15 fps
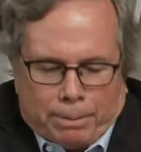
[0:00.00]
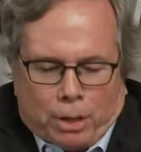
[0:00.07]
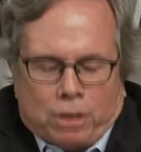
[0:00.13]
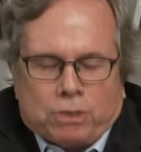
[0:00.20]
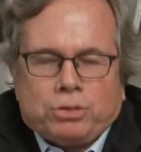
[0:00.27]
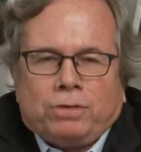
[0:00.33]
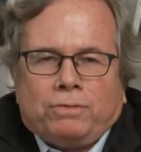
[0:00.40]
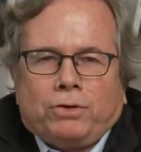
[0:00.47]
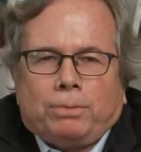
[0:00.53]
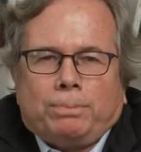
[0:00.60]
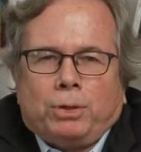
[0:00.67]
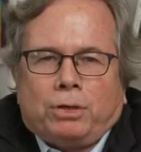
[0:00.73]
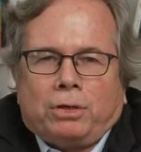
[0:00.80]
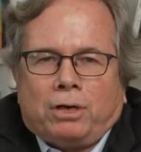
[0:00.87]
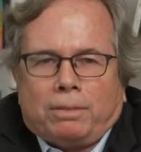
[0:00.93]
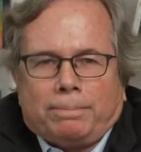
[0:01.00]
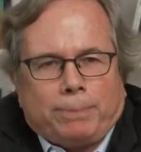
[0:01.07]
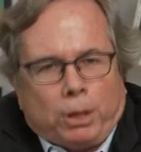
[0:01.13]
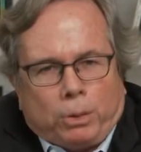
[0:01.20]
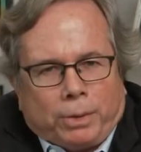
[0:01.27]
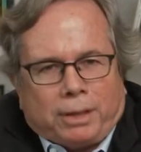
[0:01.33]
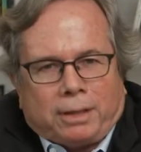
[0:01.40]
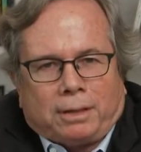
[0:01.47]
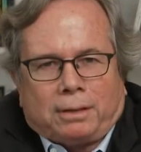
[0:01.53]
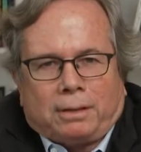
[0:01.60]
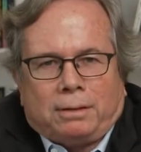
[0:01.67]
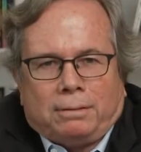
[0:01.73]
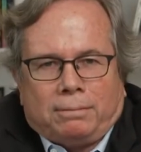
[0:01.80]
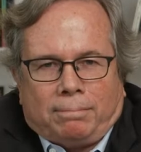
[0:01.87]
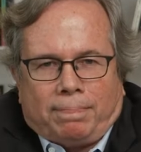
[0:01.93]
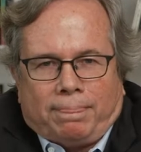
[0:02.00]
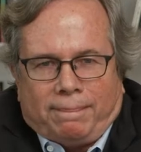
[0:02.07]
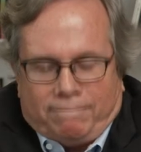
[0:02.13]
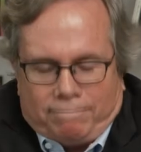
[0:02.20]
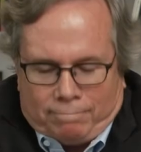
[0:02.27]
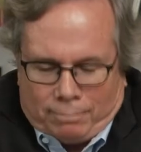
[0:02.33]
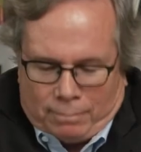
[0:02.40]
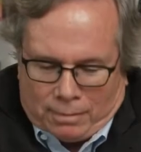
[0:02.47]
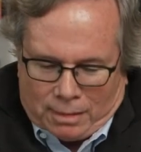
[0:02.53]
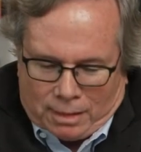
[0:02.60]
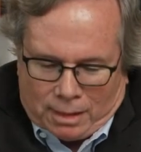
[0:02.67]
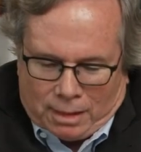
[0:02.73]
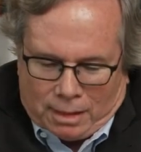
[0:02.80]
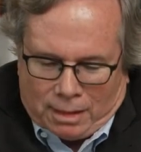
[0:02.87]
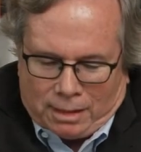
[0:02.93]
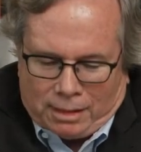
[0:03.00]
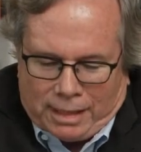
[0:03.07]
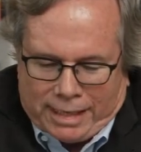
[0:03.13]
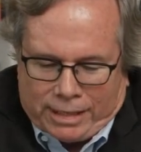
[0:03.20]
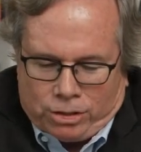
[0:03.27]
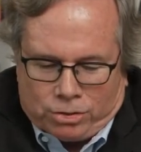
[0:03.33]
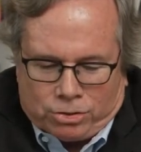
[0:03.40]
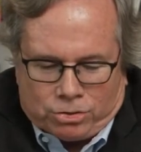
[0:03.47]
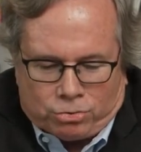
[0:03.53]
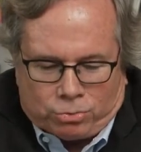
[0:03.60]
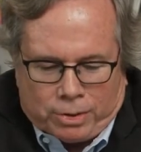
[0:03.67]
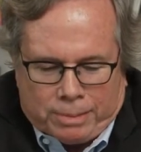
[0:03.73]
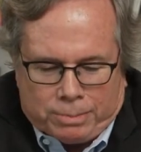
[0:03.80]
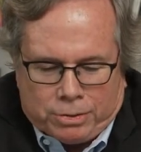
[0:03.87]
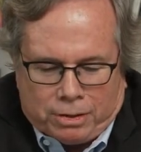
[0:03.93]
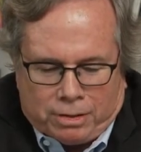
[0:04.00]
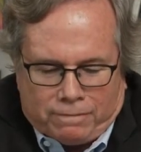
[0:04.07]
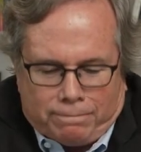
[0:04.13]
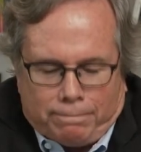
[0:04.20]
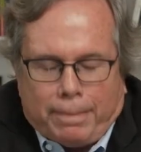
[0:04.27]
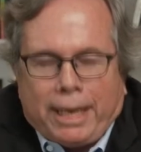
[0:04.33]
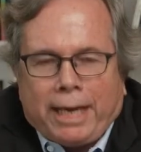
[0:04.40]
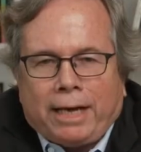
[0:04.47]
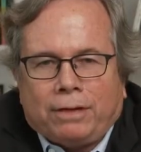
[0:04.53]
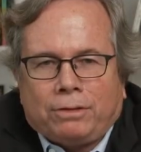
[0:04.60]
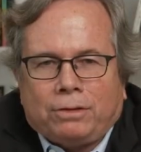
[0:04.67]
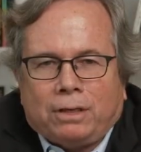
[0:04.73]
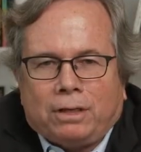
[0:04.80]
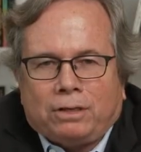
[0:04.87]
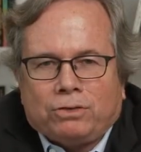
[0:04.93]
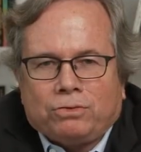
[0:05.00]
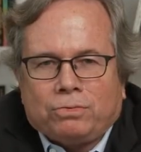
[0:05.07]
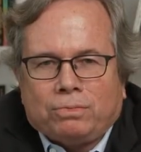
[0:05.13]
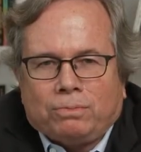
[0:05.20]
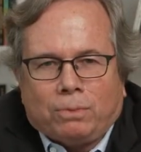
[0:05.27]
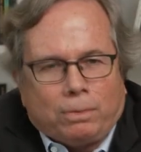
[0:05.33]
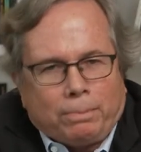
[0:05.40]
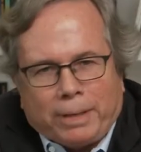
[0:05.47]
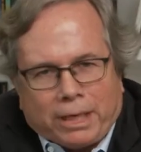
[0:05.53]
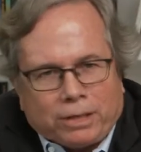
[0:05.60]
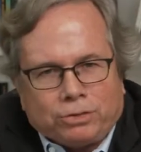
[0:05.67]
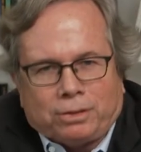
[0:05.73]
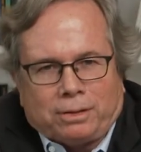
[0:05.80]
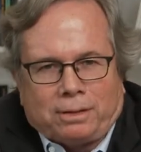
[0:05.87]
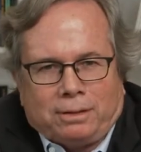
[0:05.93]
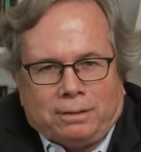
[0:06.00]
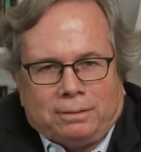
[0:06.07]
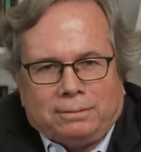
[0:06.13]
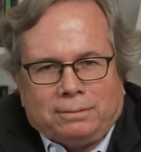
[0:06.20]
Parts of your book are poetic, like your description of math as romantic.